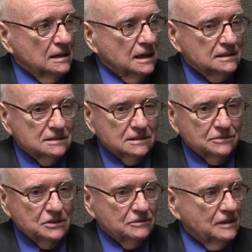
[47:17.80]
I don't know
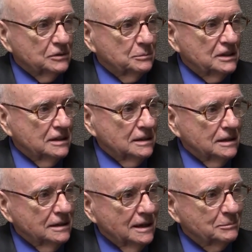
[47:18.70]
if you've ever been
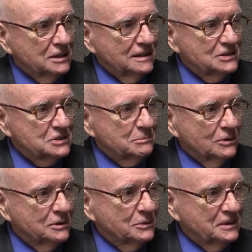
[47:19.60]
in the Appalachian
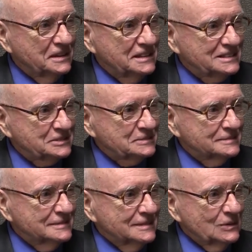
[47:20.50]
Brewery
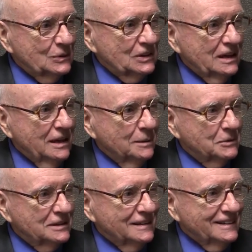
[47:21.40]
on
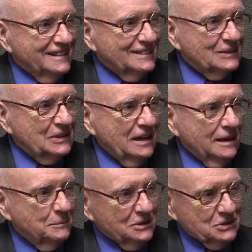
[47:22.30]

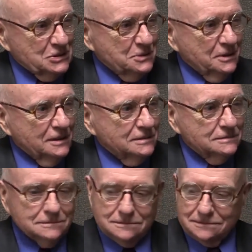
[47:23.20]
Cameron Street.
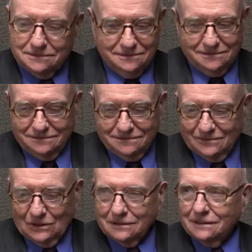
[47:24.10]
Mm-hmm.
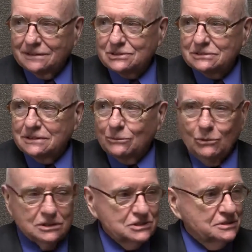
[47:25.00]
The
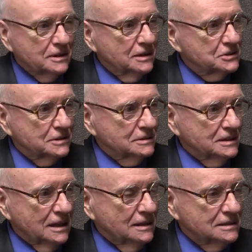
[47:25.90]
wood structure
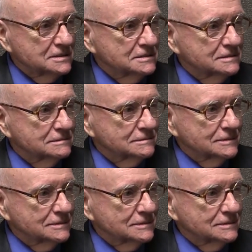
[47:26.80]
on that is